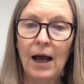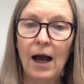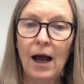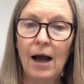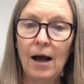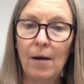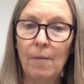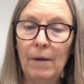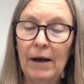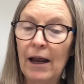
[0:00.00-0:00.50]

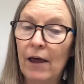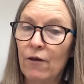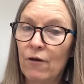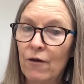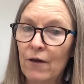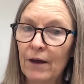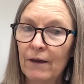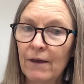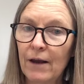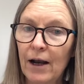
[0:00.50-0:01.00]
Um, another
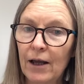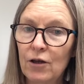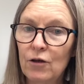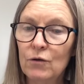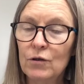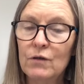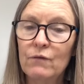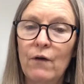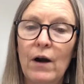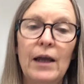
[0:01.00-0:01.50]
thing that I
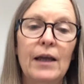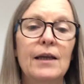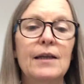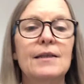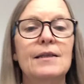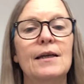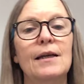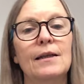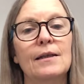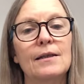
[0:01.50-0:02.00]
used
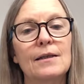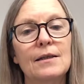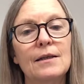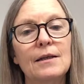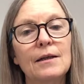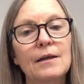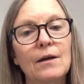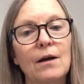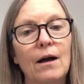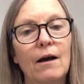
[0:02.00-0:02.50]

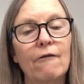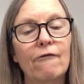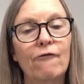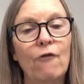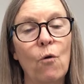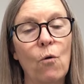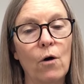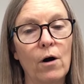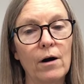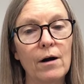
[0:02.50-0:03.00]
frankincense
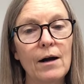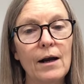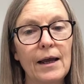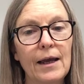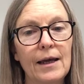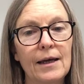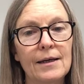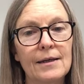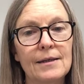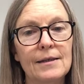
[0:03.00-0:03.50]
for
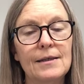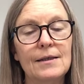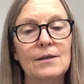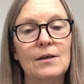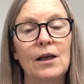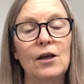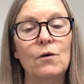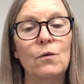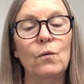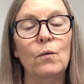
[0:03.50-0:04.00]

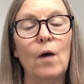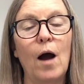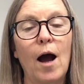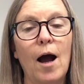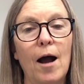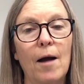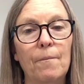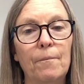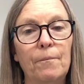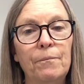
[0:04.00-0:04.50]
is
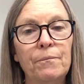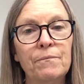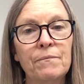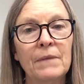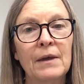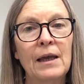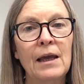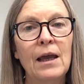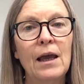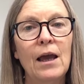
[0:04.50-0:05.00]
um,
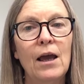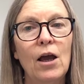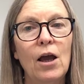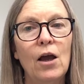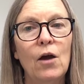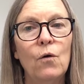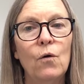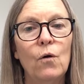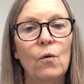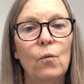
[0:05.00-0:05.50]

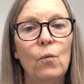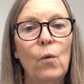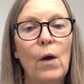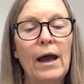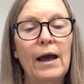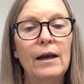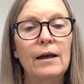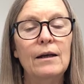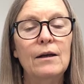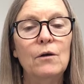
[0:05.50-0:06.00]

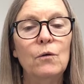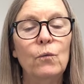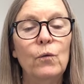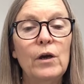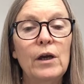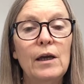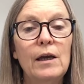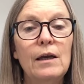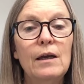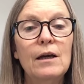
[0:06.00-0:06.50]
when
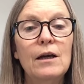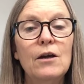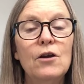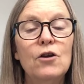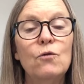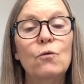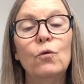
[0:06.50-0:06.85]
we